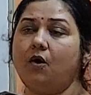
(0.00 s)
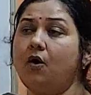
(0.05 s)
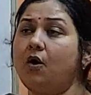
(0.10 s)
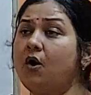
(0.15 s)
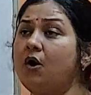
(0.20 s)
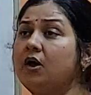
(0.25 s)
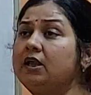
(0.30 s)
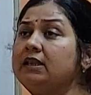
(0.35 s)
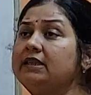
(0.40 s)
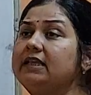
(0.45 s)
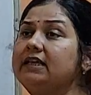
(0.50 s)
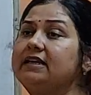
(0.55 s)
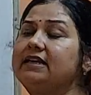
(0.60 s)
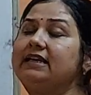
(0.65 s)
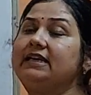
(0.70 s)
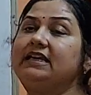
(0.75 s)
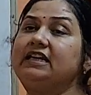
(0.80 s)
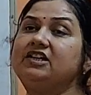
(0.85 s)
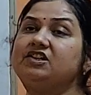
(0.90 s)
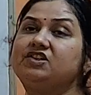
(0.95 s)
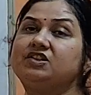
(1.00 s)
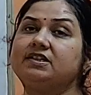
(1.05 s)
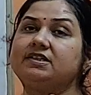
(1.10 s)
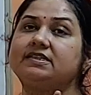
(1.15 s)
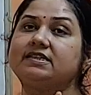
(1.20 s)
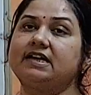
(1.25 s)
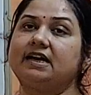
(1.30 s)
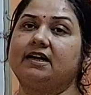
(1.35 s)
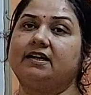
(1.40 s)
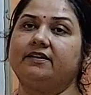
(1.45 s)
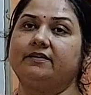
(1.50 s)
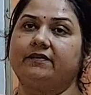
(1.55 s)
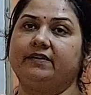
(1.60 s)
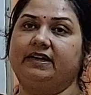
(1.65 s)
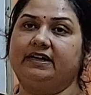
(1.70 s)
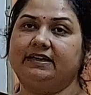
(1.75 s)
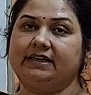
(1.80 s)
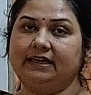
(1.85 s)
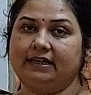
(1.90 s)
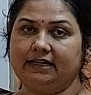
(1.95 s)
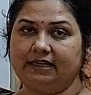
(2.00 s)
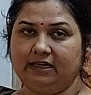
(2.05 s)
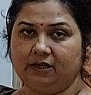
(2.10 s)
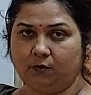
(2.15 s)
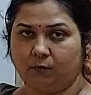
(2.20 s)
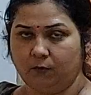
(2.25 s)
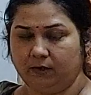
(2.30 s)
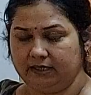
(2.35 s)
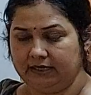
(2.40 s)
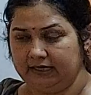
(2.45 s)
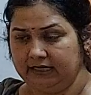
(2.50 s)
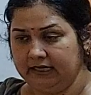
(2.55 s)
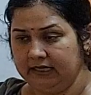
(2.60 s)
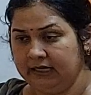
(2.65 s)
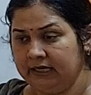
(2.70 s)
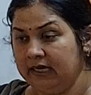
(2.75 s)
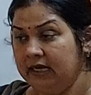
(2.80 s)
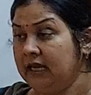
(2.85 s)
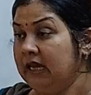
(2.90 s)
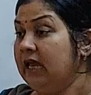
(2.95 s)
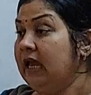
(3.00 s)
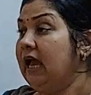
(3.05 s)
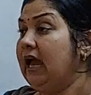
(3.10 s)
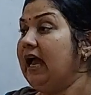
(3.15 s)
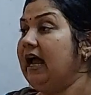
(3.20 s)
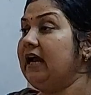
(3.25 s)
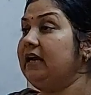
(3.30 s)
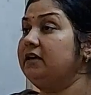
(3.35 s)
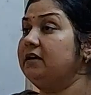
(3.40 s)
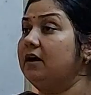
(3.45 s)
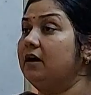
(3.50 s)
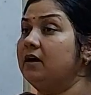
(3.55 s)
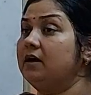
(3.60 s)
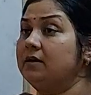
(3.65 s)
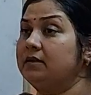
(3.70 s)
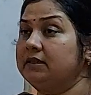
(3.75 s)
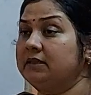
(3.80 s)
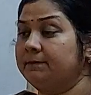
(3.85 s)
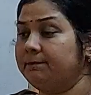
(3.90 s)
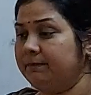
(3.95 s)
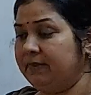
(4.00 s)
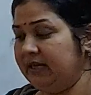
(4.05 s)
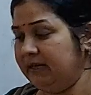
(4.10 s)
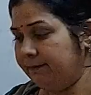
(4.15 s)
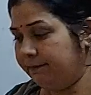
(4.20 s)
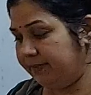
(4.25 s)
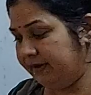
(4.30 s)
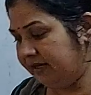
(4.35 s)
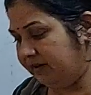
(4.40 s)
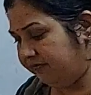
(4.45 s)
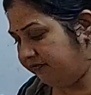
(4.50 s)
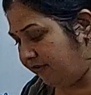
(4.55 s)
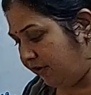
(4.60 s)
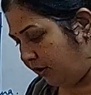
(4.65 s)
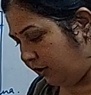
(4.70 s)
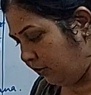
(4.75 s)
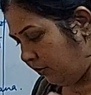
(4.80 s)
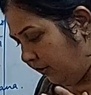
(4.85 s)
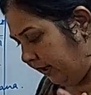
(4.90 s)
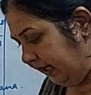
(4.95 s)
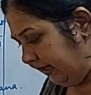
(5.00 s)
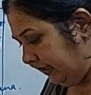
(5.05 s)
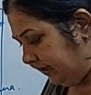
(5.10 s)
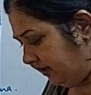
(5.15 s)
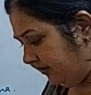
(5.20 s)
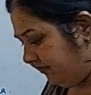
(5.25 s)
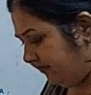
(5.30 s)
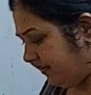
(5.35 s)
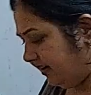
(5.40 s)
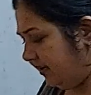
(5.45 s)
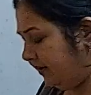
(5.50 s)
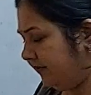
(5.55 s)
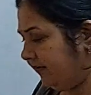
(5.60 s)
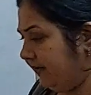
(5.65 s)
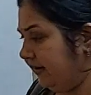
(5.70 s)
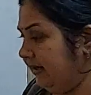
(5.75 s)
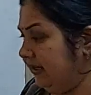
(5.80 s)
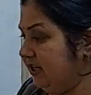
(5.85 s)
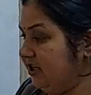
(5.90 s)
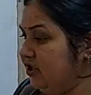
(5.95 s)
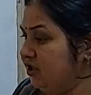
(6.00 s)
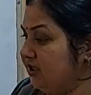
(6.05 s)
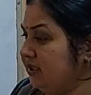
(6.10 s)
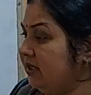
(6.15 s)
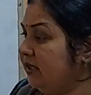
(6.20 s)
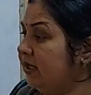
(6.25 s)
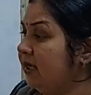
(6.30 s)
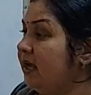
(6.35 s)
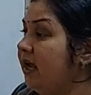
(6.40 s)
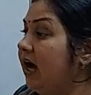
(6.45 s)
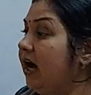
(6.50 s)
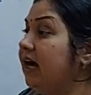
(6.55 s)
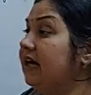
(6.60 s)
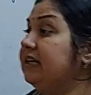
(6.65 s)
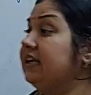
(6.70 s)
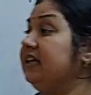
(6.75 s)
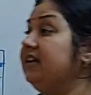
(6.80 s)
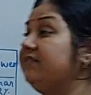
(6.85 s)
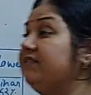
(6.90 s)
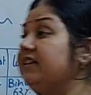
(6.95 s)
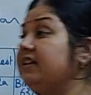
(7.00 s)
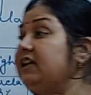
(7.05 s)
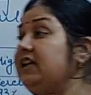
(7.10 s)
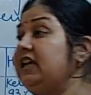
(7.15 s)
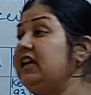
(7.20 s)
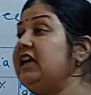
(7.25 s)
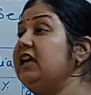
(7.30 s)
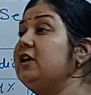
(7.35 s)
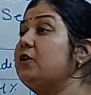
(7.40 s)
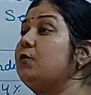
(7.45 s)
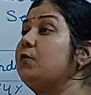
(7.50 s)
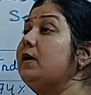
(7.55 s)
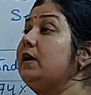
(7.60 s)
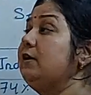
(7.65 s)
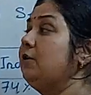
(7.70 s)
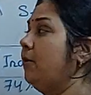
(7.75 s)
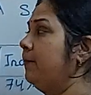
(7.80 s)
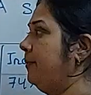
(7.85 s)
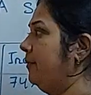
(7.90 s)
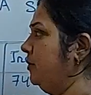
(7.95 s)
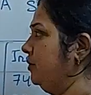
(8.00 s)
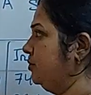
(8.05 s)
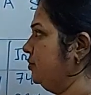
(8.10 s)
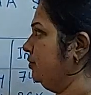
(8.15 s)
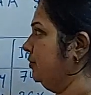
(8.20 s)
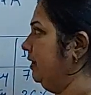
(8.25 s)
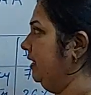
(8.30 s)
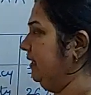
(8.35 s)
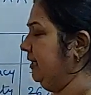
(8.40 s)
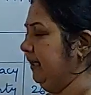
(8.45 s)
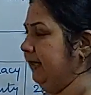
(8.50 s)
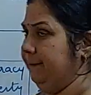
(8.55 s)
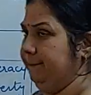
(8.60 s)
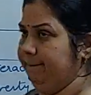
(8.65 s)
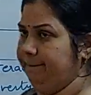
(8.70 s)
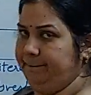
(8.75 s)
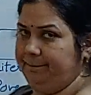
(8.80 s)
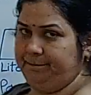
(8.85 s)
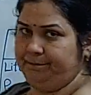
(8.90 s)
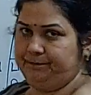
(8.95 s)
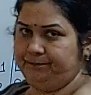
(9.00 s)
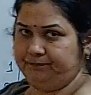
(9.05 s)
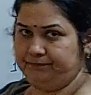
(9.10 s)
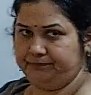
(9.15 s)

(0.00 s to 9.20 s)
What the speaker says: All the religions are treated equally, and the people following different religion are given equal opportunity.